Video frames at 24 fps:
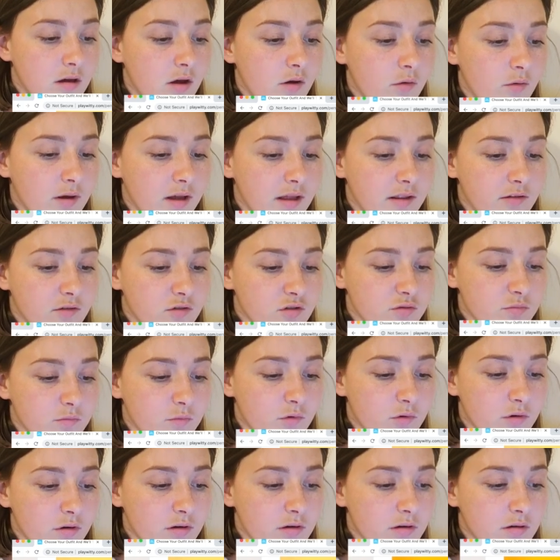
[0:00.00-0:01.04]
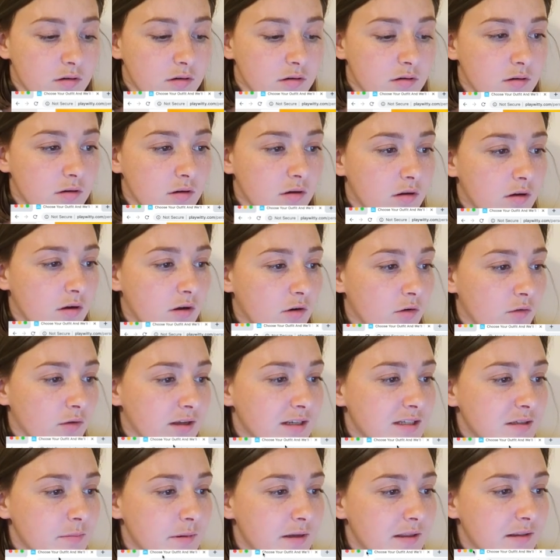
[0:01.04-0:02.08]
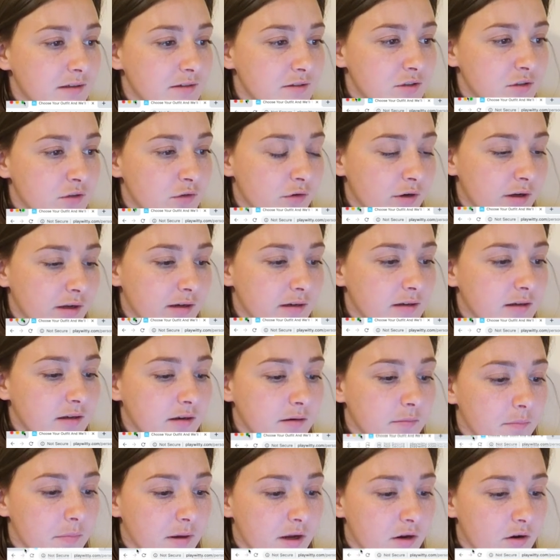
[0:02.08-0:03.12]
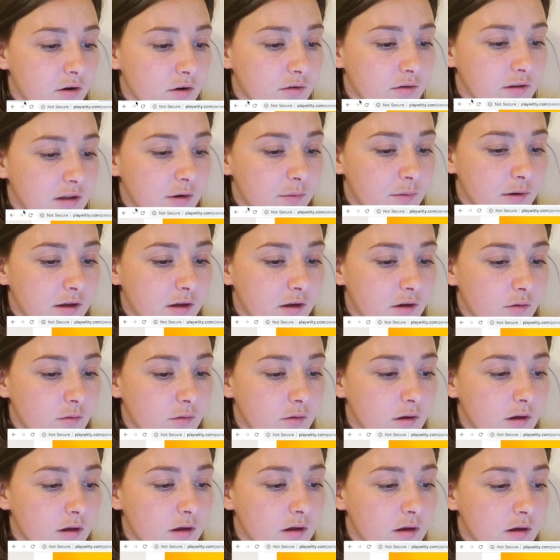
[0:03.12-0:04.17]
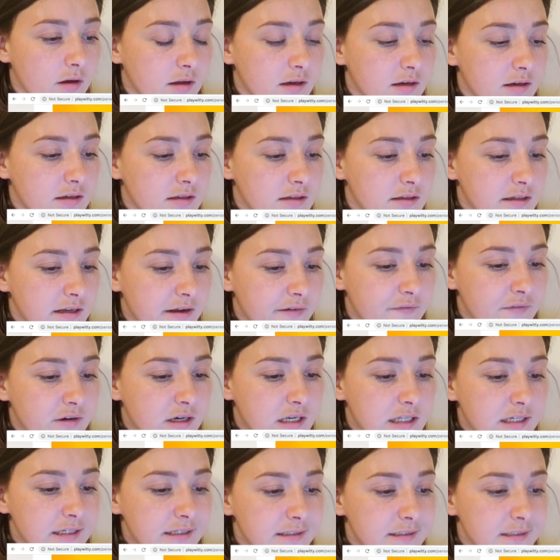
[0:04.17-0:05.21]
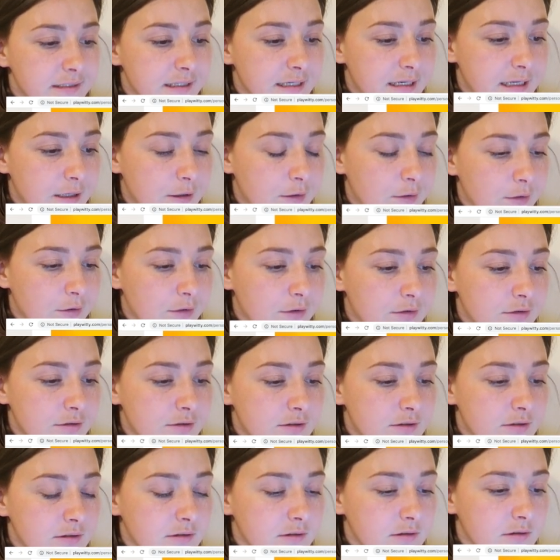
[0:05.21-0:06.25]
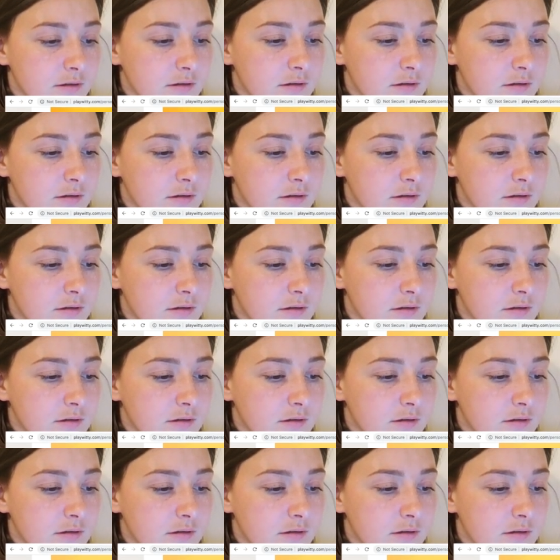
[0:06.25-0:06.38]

Okay, there's more. Hold on, let's make this screen bigger. There we go. Definitely sneakers.